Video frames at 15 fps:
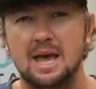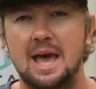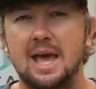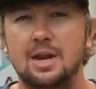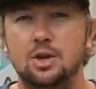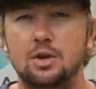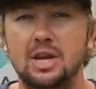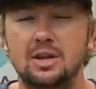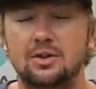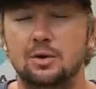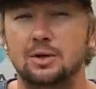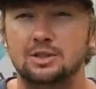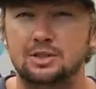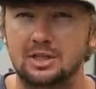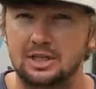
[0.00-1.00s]
and you need to
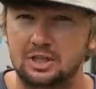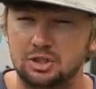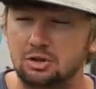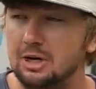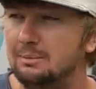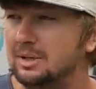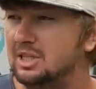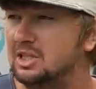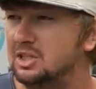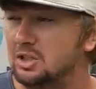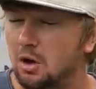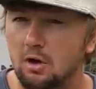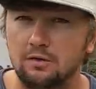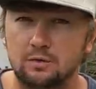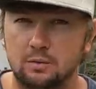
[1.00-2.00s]
throw an extremely
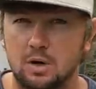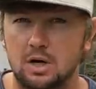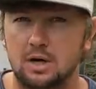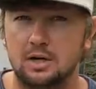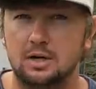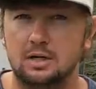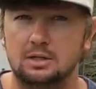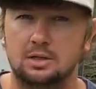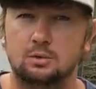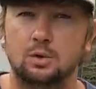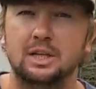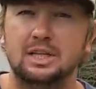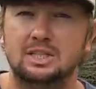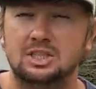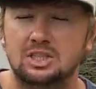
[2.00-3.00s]
soft rod, a
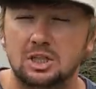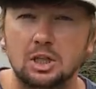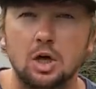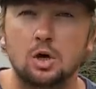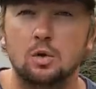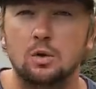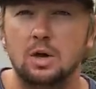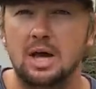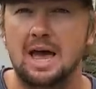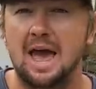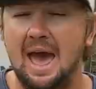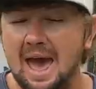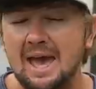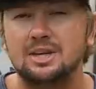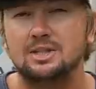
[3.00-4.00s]
really slow
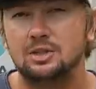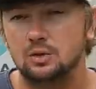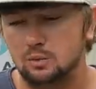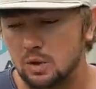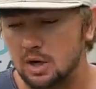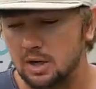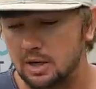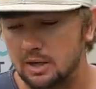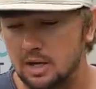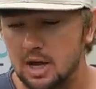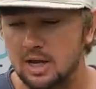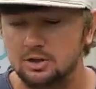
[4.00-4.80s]
action rod,